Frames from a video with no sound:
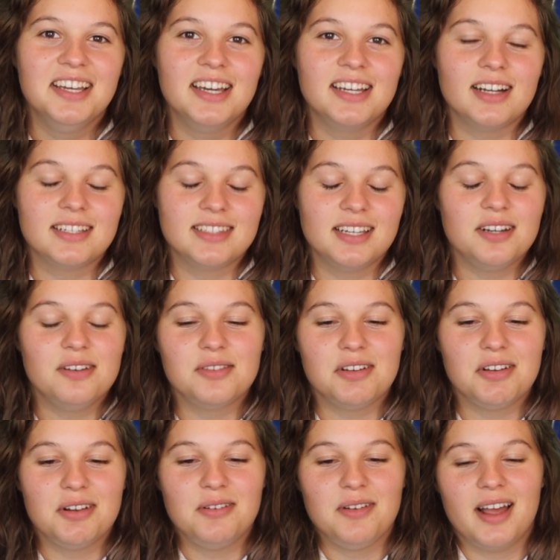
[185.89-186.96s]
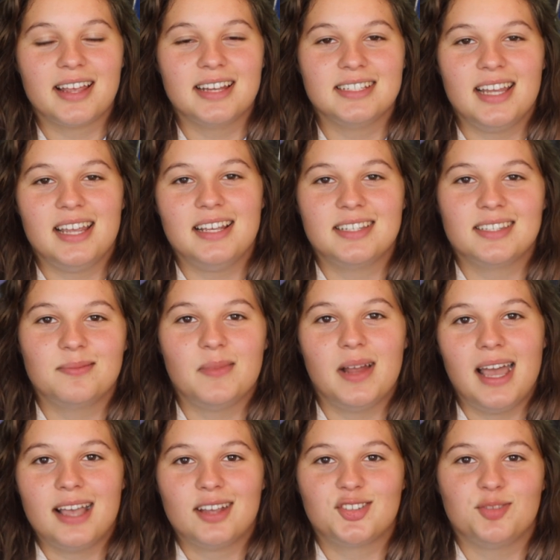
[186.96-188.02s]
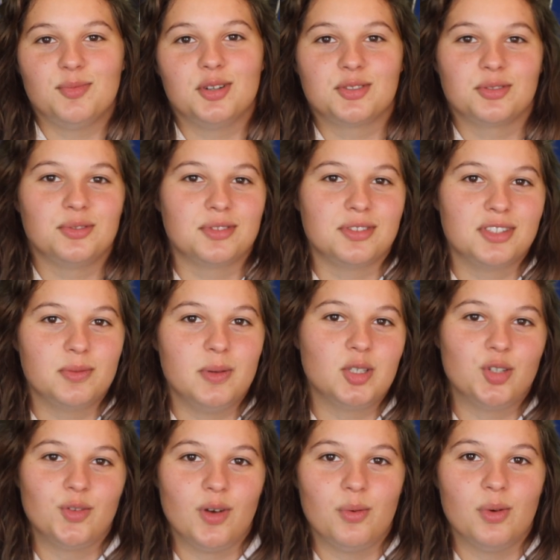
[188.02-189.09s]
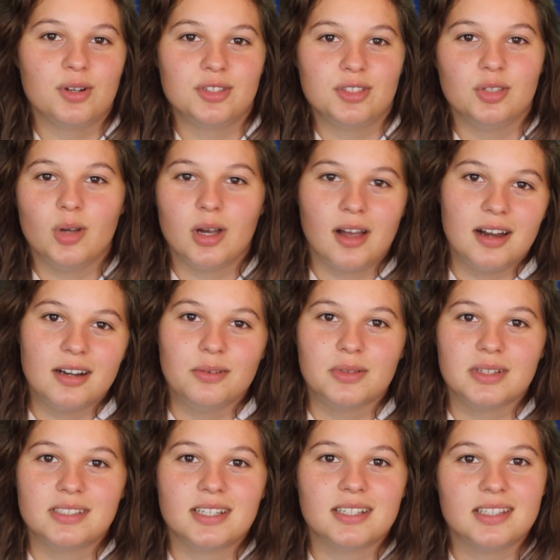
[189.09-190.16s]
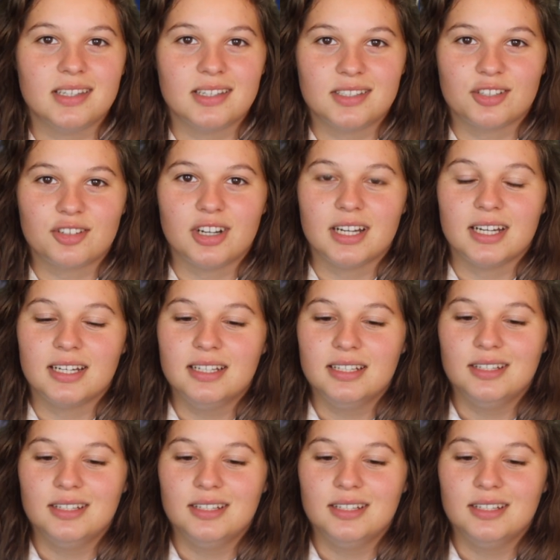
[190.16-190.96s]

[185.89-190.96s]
And I said, oh no, I can take some like extra modules and switch if I want to. I kind of want to stick to this degree.